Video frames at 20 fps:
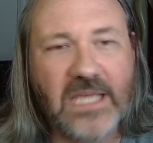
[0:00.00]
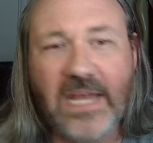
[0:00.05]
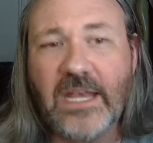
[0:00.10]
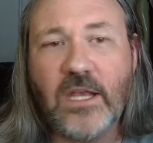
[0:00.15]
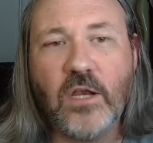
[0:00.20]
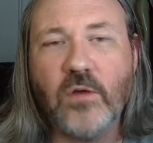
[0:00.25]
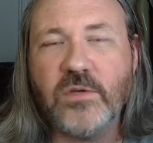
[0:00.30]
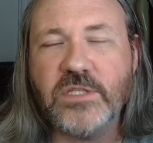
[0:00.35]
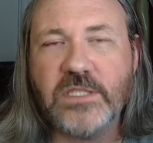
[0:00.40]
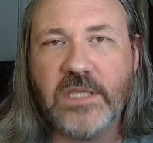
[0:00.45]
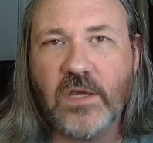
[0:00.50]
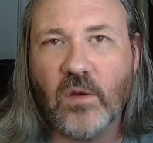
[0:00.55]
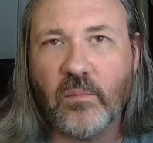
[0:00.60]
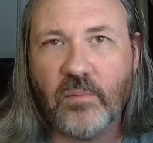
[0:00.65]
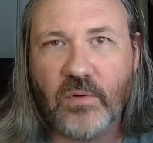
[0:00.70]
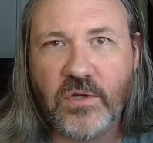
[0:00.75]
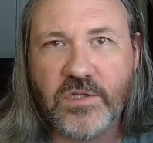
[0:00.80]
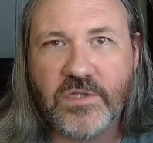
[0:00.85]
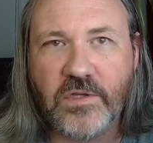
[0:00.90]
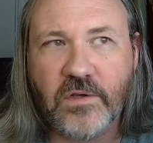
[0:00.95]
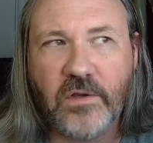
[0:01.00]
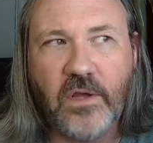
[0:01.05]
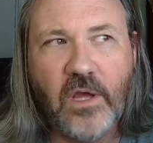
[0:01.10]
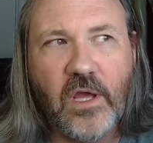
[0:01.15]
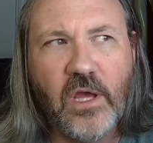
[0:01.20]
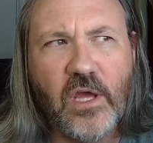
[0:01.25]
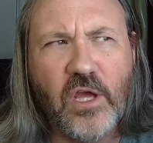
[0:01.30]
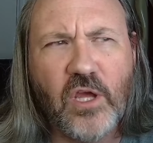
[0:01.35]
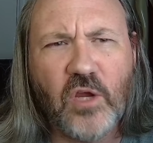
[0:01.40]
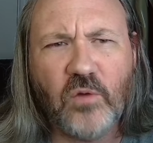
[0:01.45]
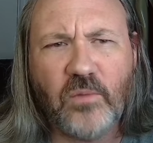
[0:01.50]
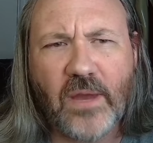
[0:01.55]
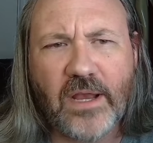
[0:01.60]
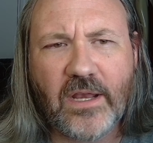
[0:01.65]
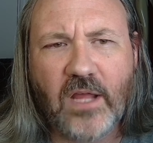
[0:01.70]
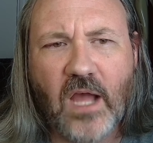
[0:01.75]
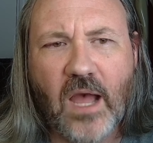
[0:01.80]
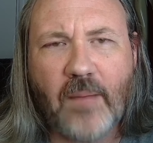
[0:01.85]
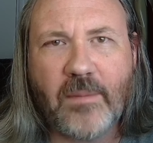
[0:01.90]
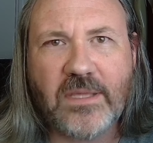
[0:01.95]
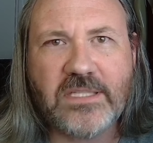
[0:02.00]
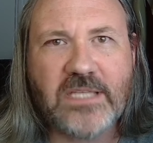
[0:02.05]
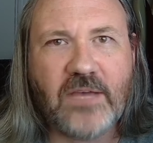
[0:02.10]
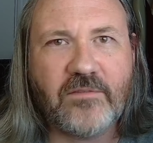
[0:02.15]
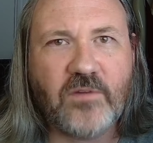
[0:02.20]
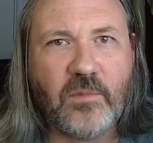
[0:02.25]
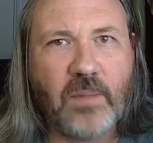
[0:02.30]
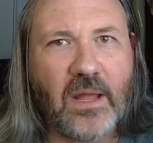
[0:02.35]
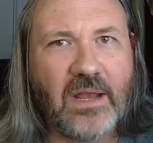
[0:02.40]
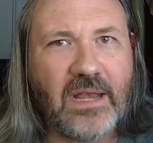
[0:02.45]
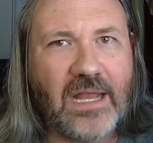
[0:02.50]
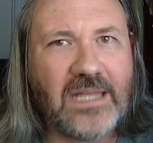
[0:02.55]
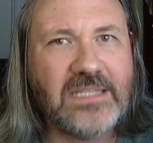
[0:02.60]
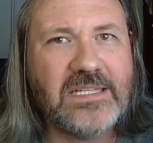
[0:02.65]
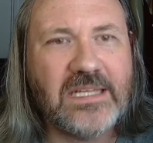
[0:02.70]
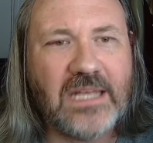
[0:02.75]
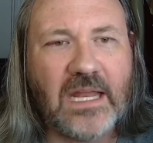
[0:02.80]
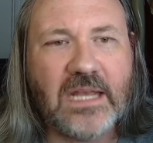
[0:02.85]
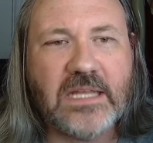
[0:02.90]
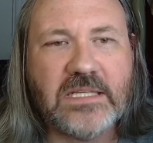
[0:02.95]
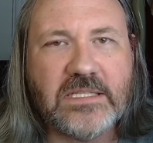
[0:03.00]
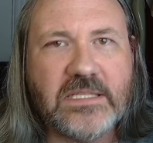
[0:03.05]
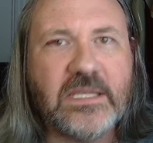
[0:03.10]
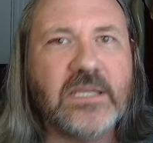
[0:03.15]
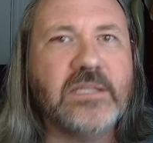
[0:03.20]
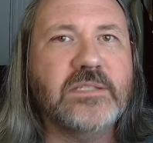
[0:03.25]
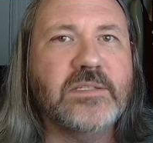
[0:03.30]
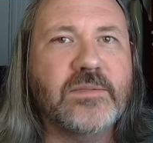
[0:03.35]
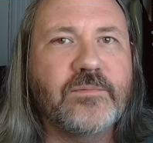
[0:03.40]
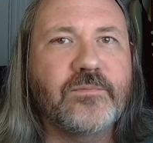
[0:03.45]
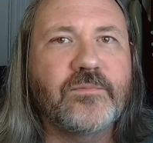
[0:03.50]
I didn't know a single person who read comics after about 1996.